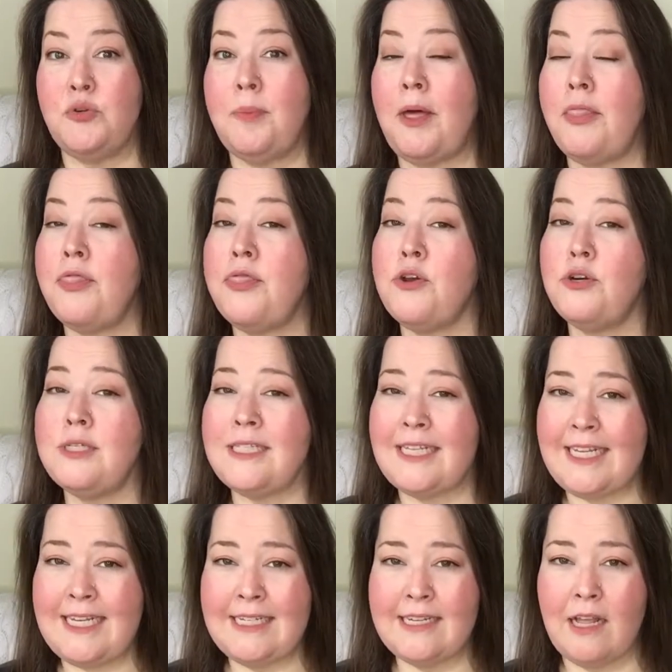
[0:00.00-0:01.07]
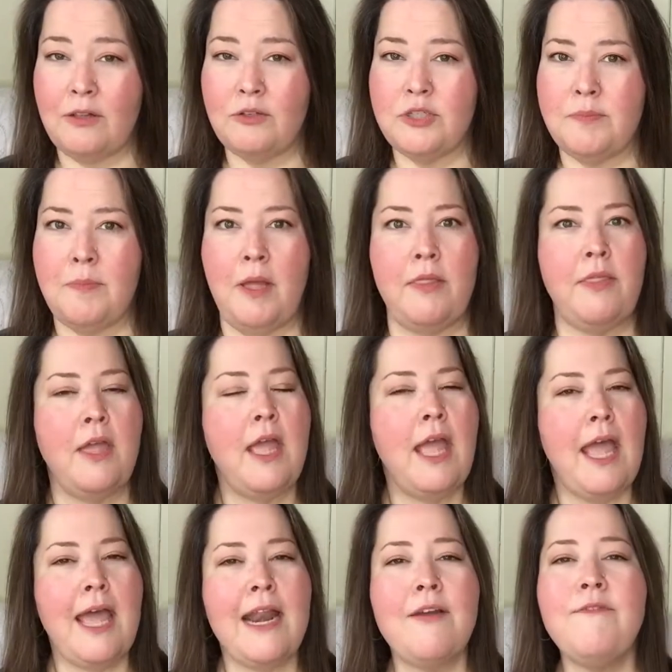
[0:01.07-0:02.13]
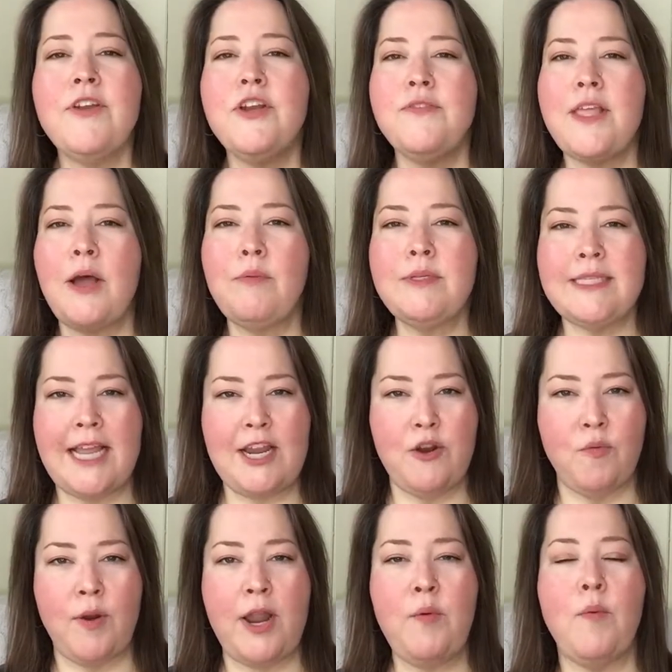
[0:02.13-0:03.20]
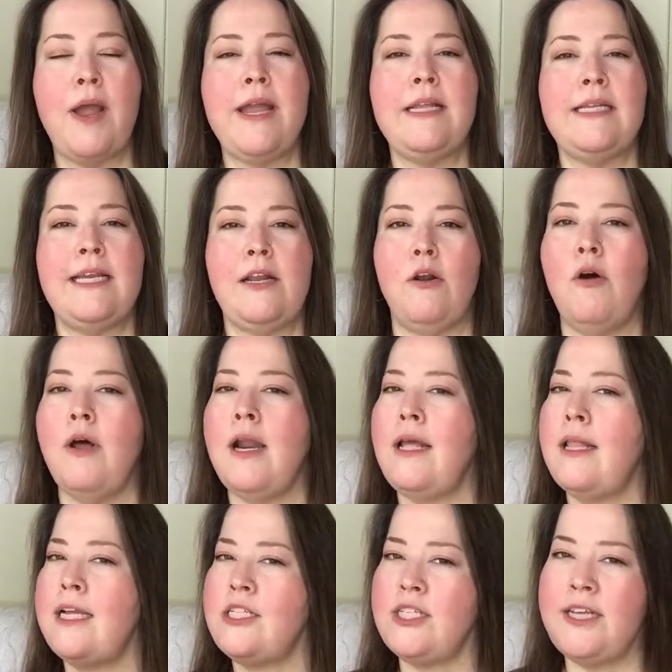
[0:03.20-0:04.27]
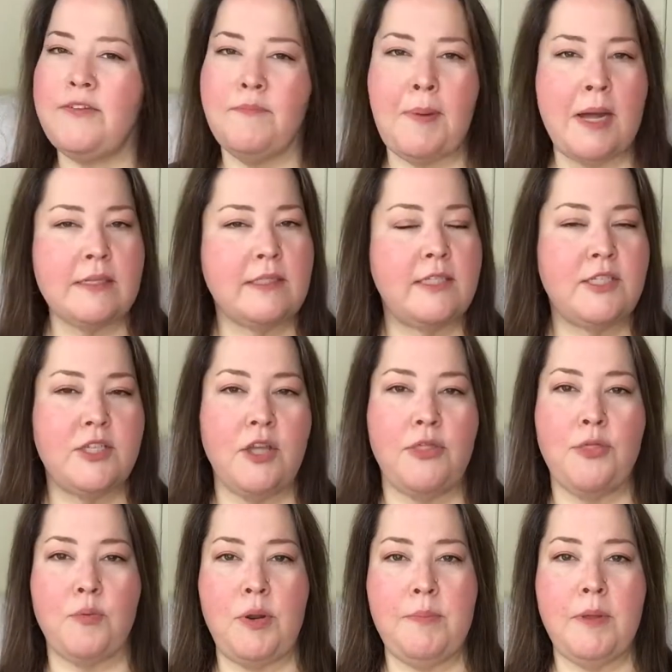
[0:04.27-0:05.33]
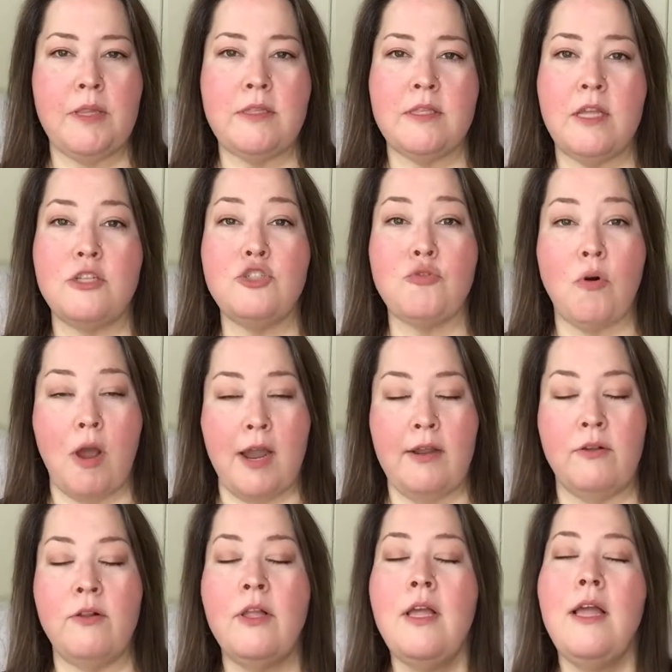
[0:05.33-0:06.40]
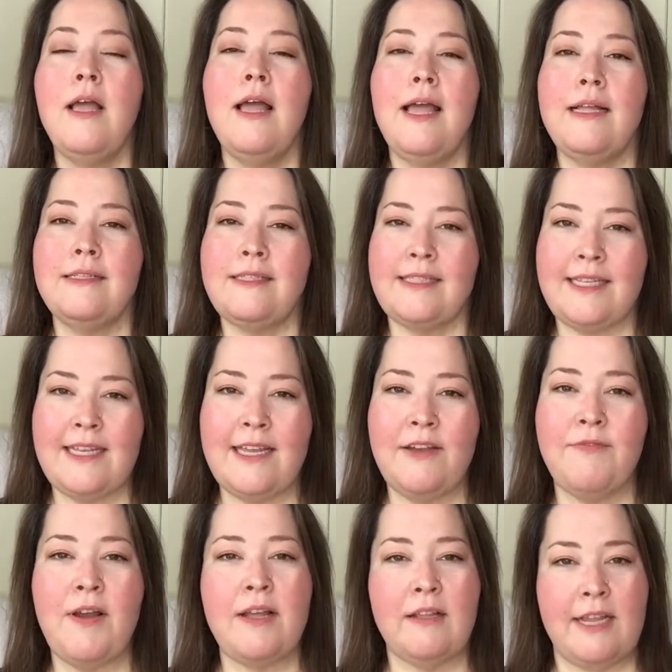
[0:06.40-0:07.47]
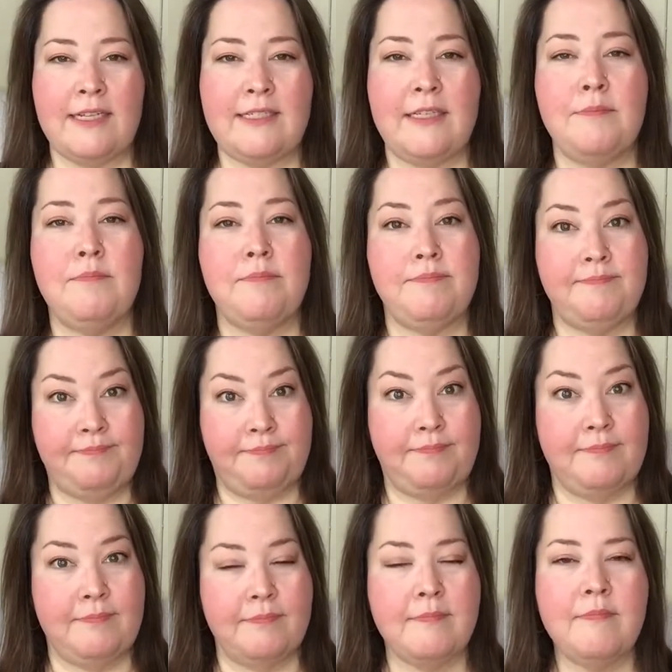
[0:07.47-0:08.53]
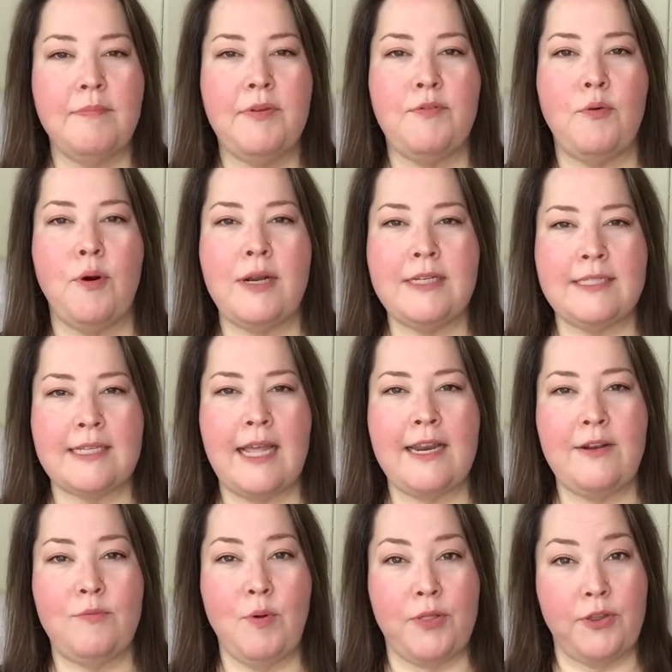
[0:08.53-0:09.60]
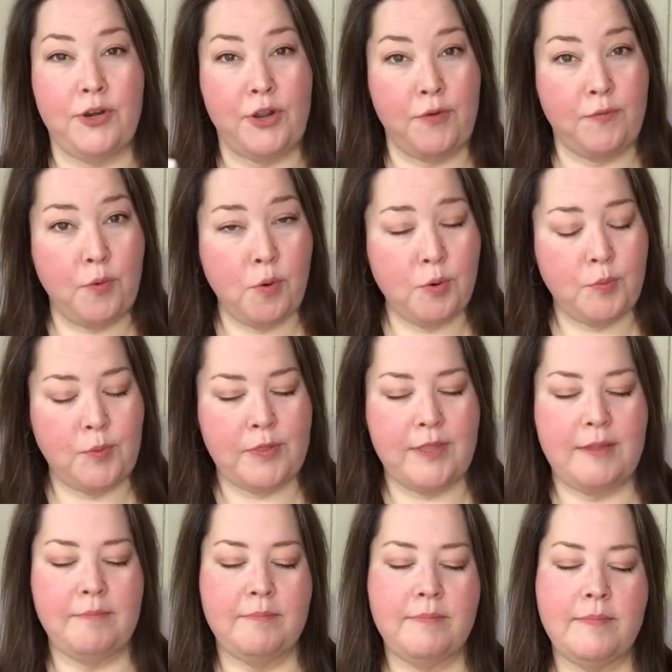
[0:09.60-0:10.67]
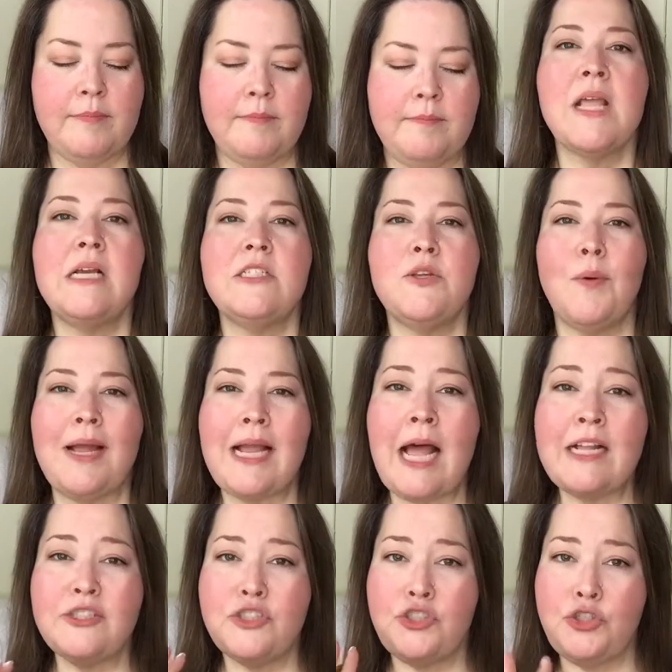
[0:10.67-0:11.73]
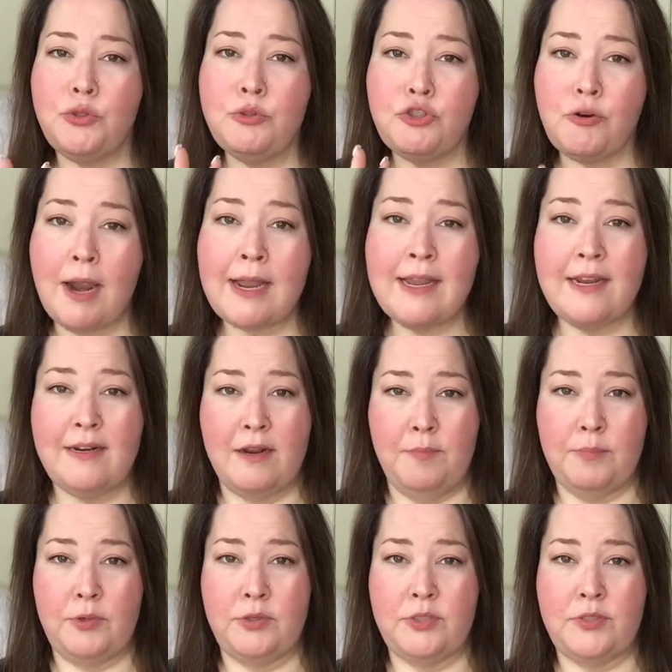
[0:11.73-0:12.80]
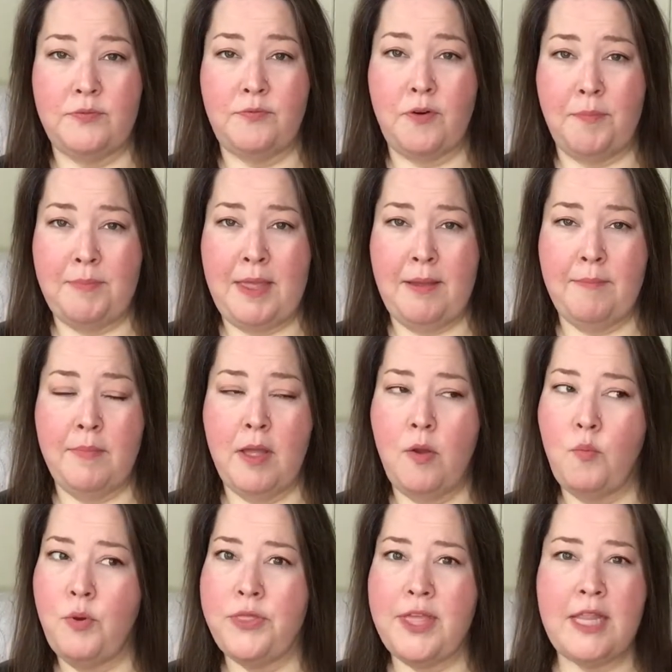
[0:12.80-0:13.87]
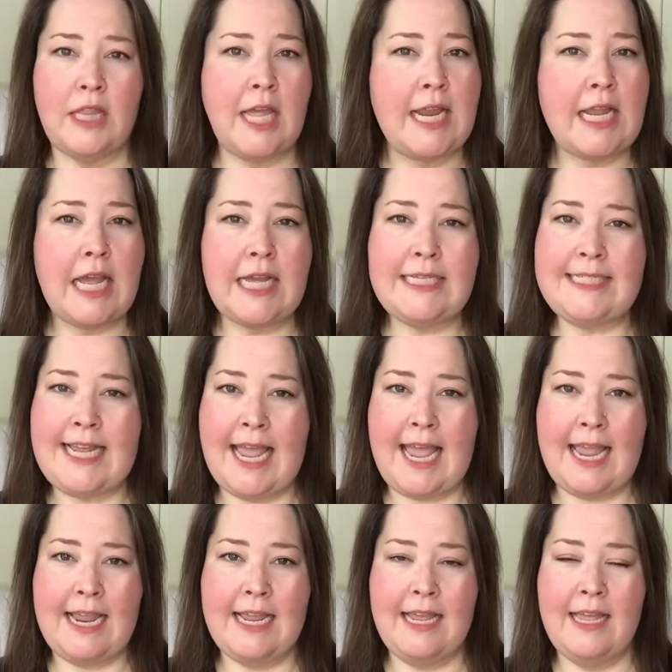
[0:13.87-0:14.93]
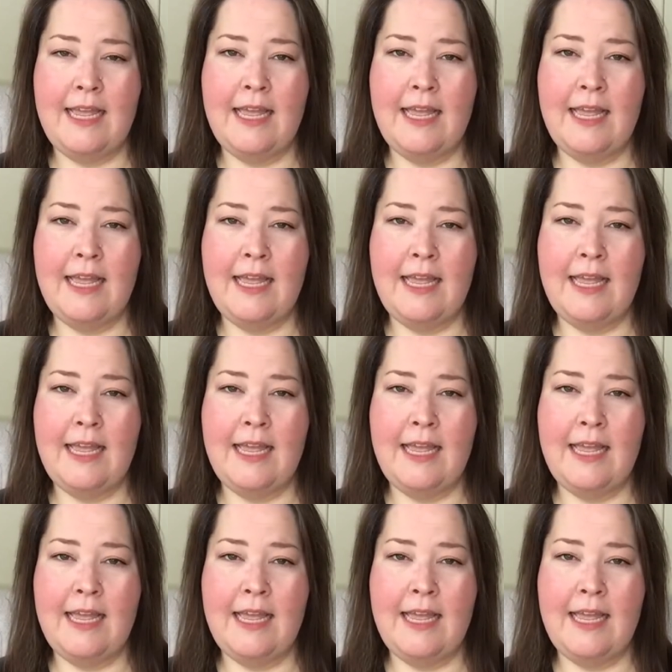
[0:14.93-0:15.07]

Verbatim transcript: to about $13 a month. And I figured that was a great way to get on. I like to give boxes the three month trial and see if I liked it before I decided whether to go forward with it. So I got two tracking numbers from them within like a day.